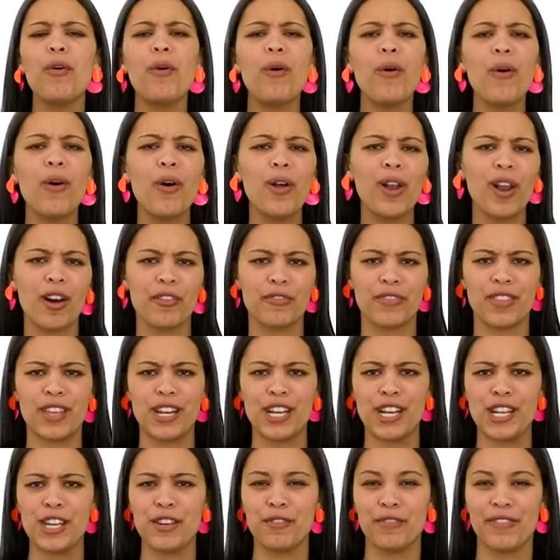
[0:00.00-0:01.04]
all of the
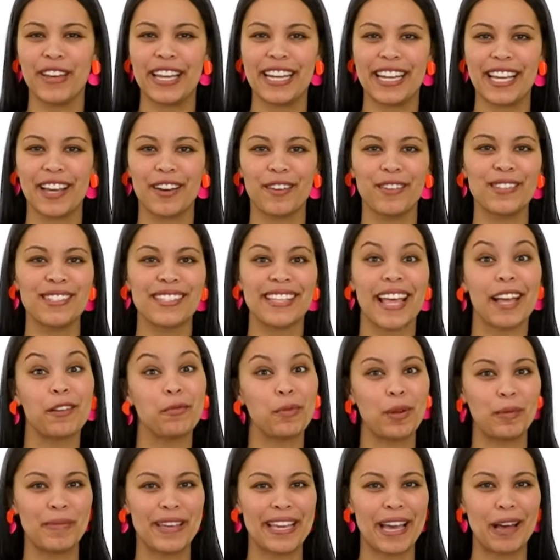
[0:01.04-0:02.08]
new videos that
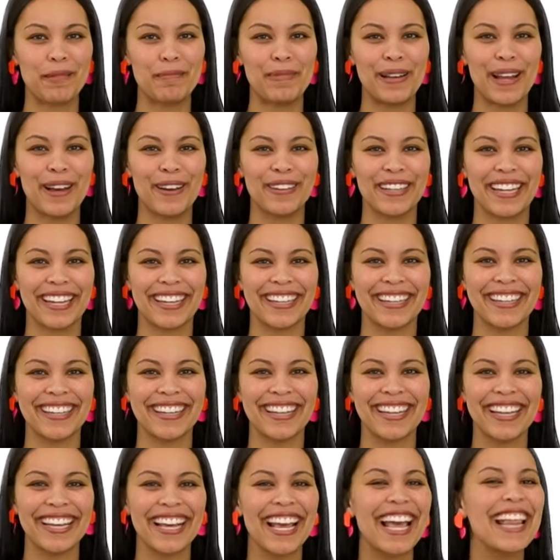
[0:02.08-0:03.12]
will be uploaded.
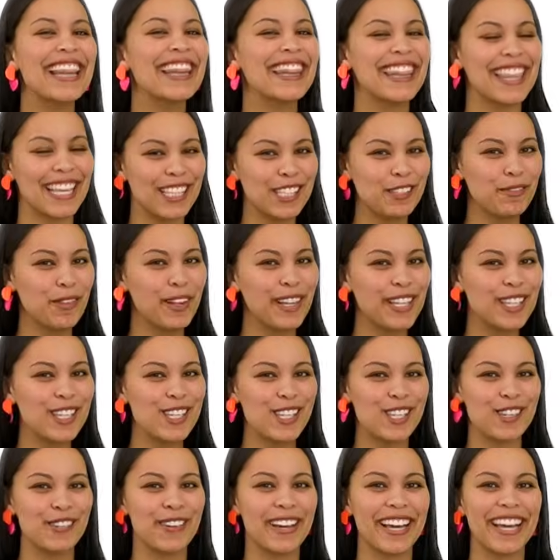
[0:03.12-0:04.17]
This will
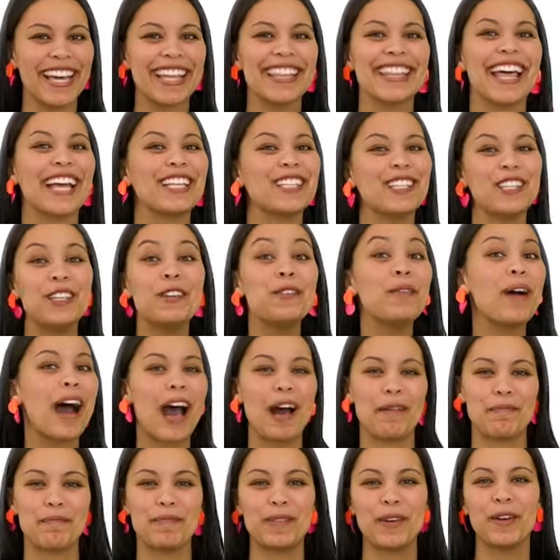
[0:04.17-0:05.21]
ensure that you
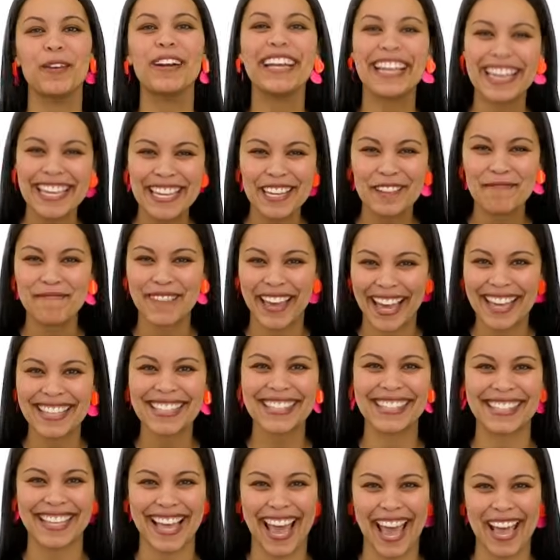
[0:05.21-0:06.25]
up your
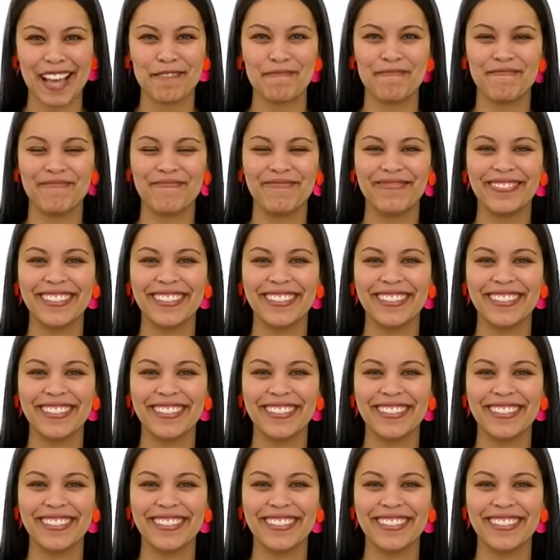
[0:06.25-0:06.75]
EMS game.